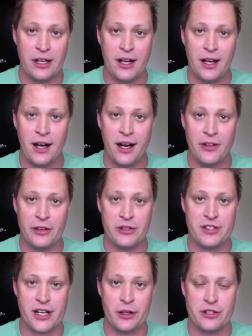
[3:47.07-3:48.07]
the new
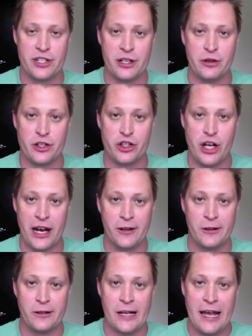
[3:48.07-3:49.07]
Seller Secrets
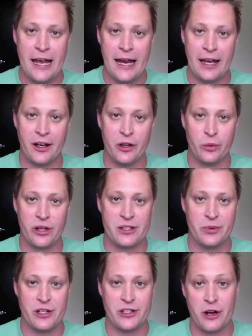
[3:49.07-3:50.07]
channel. And the reason
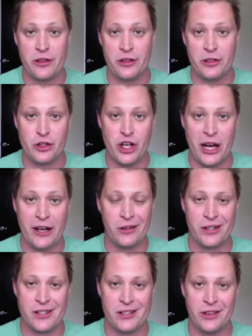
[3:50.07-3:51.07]
we started the new channel
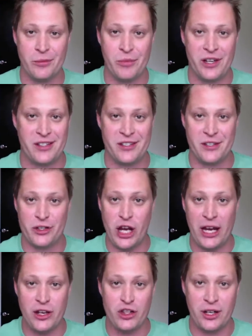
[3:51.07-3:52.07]
is the business is
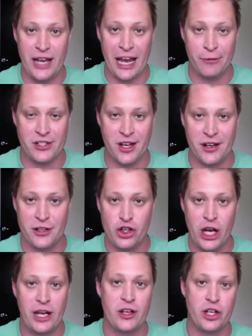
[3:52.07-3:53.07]
changing. Amazon is
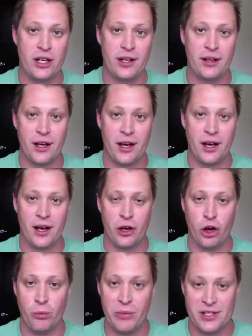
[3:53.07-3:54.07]
changing. The
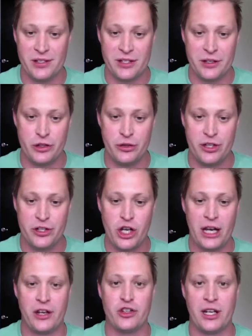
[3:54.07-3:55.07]
home business industry is
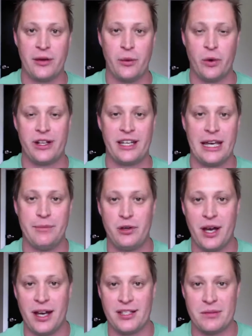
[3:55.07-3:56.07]
changing. We wanted to keep you
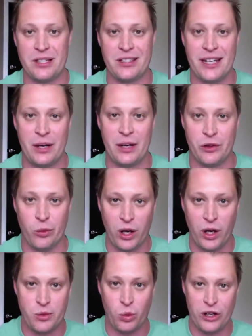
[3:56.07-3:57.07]
guys up to date with
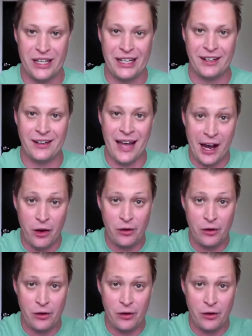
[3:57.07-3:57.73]
what's working now.